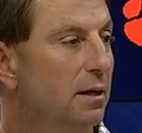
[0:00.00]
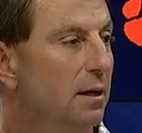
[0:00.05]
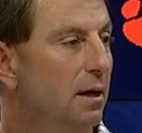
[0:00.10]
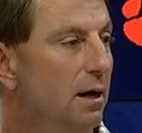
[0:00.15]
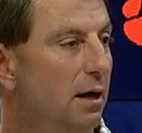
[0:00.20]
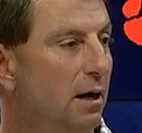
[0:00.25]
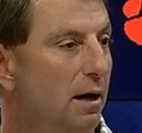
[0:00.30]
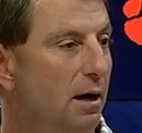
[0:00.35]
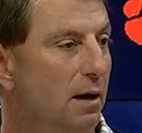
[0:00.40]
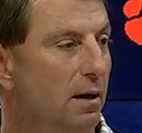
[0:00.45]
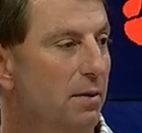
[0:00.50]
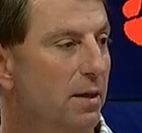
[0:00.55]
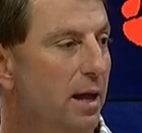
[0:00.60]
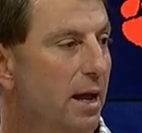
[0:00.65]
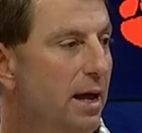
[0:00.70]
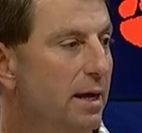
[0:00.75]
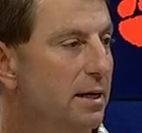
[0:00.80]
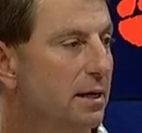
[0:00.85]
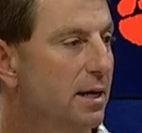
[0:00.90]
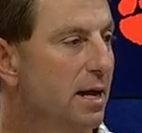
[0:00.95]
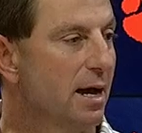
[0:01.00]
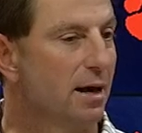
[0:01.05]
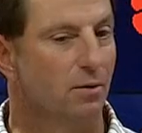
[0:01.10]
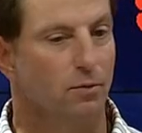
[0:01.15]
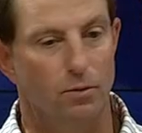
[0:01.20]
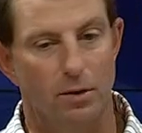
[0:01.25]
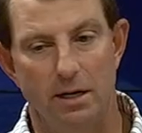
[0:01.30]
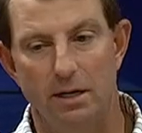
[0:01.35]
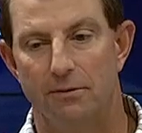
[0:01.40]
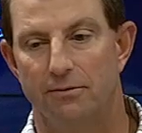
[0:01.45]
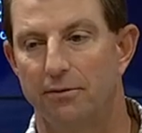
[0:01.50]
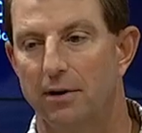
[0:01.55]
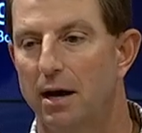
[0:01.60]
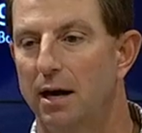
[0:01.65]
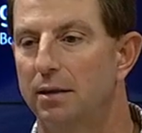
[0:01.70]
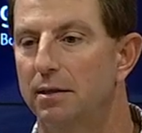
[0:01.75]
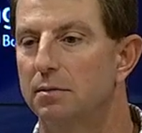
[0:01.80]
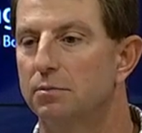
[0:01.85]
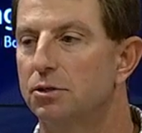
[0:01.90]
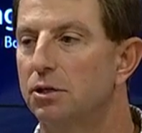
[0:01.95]
They had to kind of
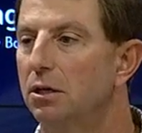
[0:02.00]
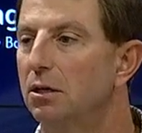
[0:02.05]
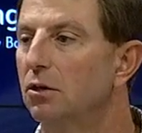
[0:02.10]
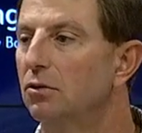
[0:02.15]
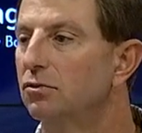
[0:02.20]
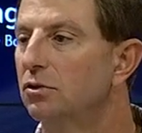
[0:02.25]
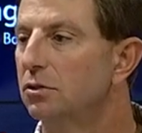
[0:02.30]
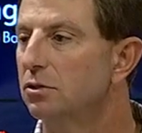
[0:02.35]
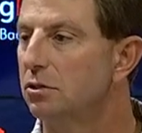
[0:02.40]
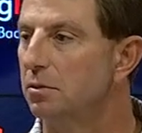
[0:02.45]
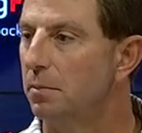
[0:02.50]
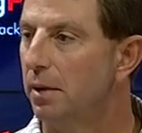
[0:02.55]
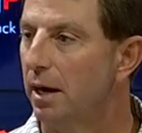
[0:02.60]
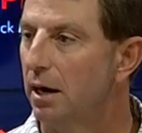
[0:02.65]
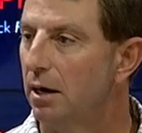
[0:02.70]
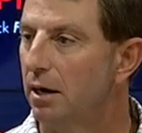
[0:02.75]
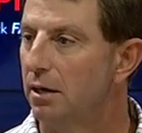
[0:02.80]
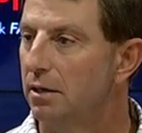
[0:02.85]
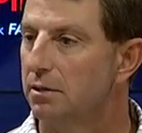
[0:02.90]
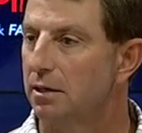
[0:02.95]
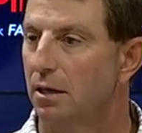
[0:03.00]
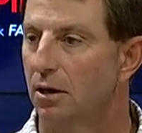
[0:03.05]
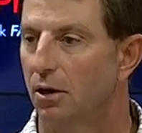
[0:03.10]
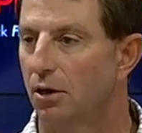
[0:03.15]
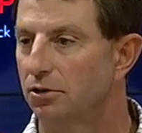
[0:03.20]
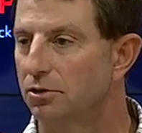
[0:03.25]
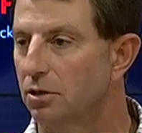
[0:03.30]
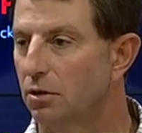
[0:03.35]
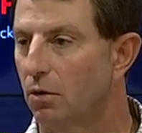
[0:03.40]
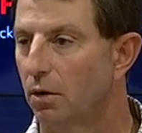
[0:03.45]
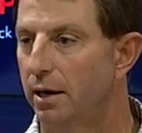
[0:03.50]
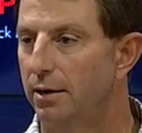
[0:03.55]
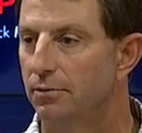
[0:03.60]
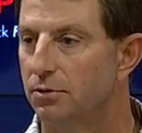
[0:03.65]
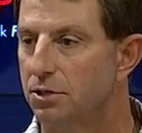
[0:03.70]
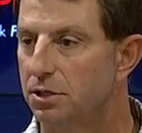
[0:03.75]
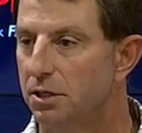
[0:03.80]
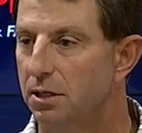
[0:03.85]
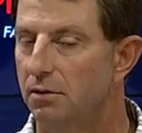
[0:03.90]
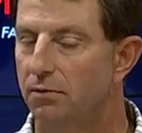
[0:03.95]
redefine themselves in some areas. They lost a great
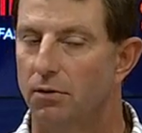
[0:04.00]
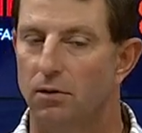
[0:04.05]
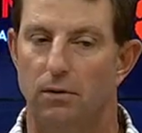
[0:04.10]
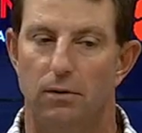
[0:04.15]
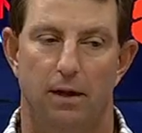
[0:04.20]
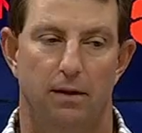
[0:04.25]
receiver.